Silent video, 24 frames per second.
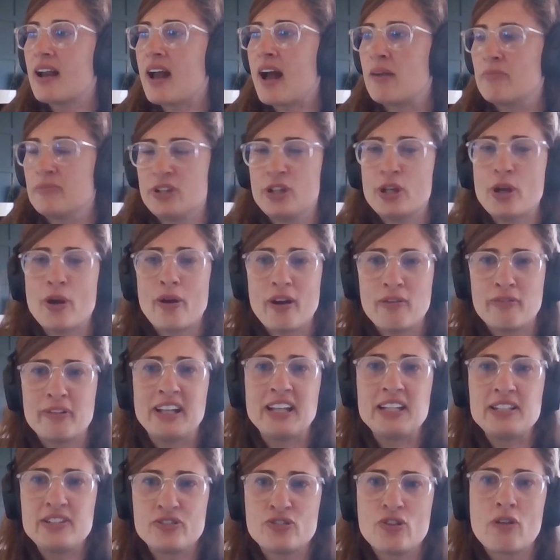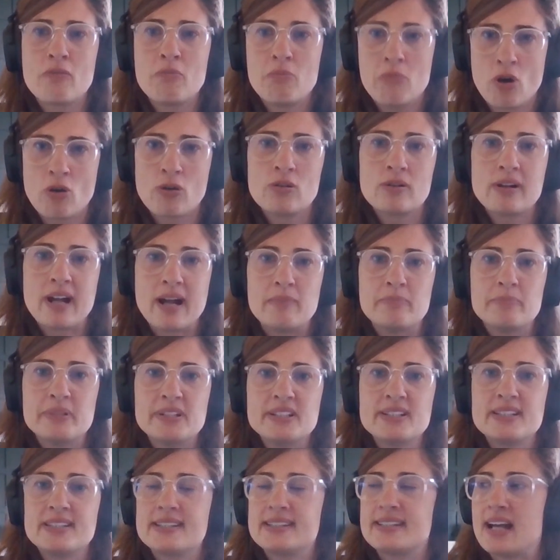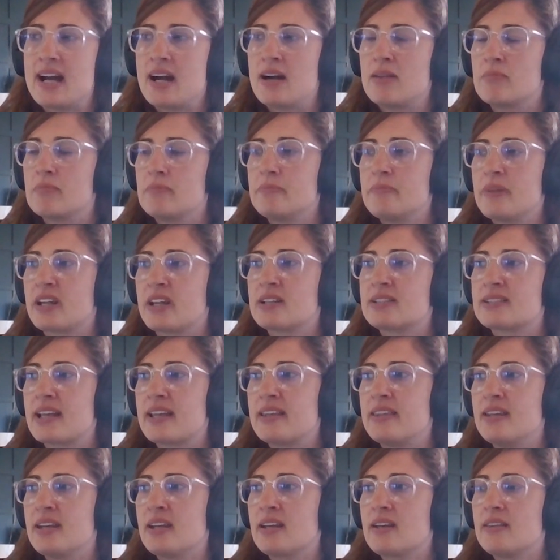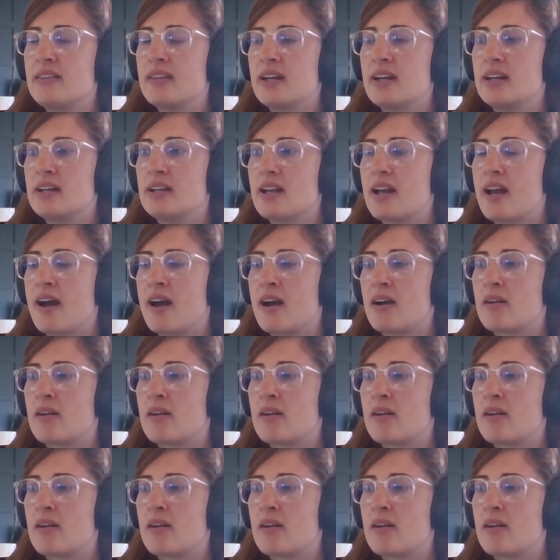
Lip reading: a really strong moral compass, because I think that,